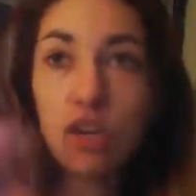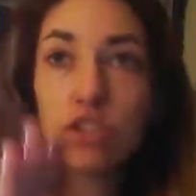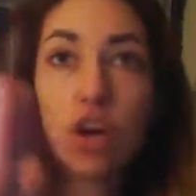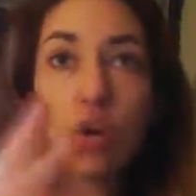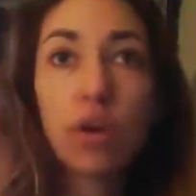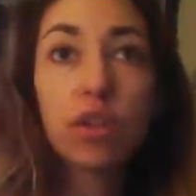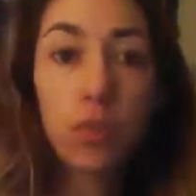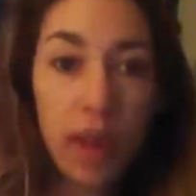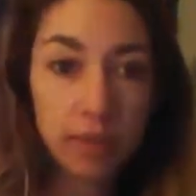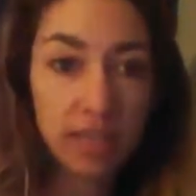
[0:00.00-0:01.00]
start going to the
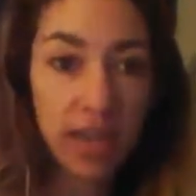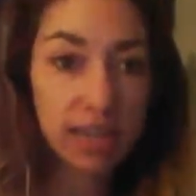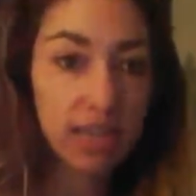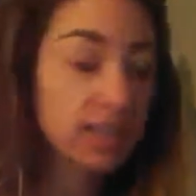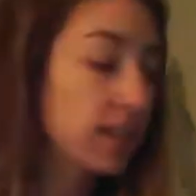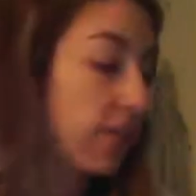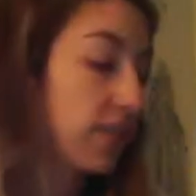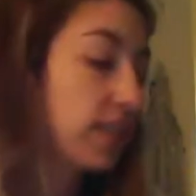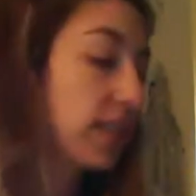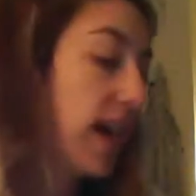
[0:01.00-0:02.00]
websites and stuff
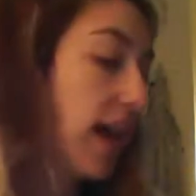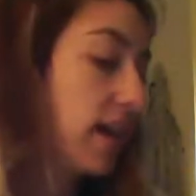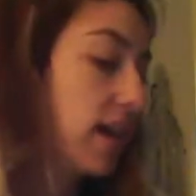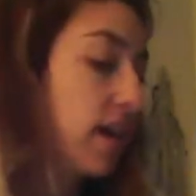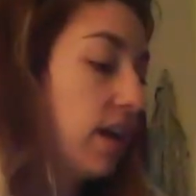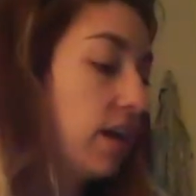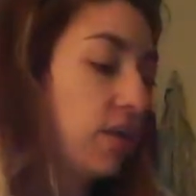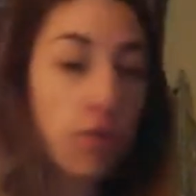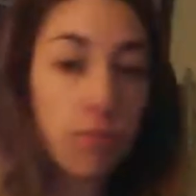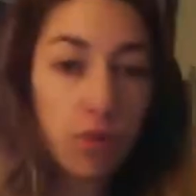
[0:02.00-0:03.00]
instead.
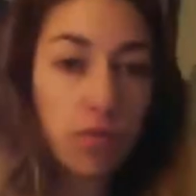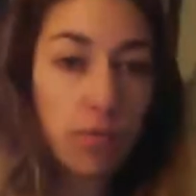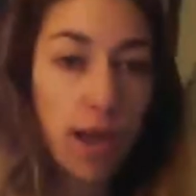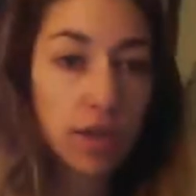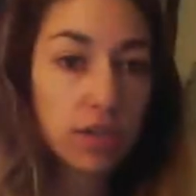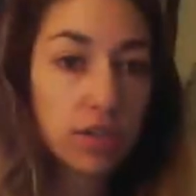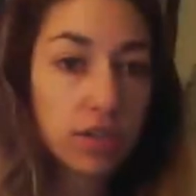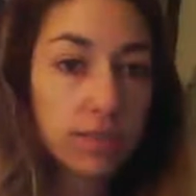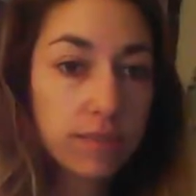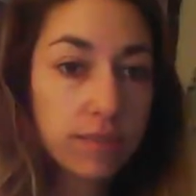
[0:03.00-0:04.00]
No more reminders.